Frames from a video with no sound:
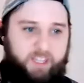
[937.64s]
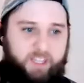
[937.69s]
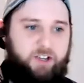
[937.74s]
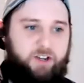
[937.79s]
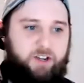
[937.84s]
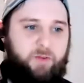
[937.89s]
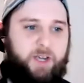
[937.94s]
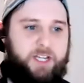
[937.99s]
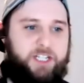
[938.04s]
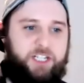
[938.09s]
good
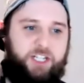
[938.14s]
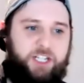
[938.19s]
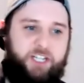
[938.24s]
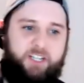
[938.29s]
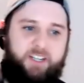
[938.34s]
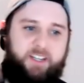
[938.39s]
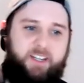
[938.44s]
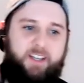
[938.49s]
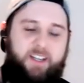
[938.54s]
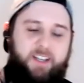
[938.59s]

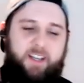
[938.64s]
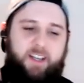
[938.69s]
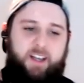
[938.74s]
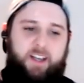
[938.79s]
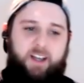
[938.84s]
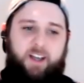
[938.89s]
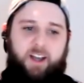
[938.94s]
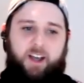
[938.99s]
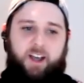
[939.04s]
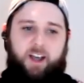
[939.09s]
question.
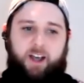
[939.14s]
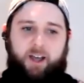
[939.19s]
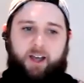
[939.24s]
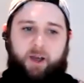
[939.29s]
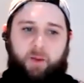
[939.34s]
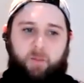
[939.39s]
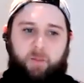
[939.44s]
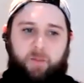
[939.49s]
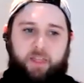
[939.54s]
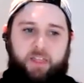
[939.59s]

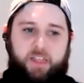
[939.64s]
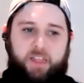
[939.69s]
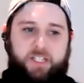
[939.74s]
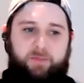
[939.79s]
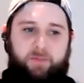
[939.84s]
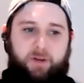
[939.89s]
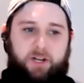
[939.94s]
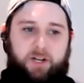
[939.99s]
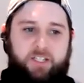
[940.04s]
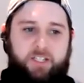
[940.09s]
Um, this
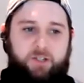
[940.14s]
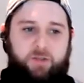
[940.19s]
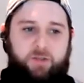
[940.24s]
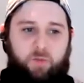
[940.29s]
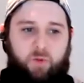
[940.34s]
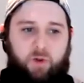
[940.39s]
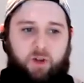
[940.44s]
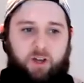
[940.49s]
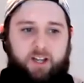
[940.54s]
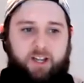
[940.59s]
process
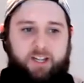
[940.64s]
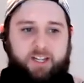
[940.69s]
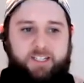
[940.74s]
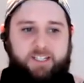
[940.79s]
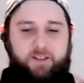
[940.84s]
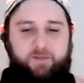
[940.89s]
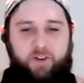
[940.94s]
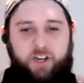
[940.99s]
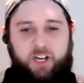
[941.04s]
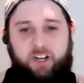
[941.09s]

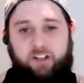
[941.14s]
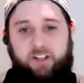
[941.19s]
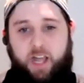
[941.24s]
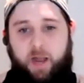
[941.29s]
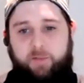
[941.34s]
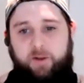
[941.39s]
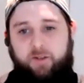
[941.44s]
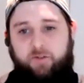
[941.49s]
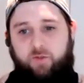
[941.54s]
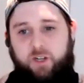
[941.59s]
was a very
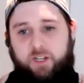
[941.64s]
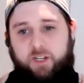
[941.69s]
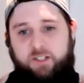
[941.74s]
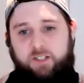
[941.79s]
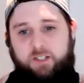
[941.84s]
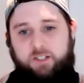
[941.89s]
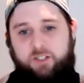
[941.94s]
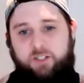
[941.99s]
collaborative one.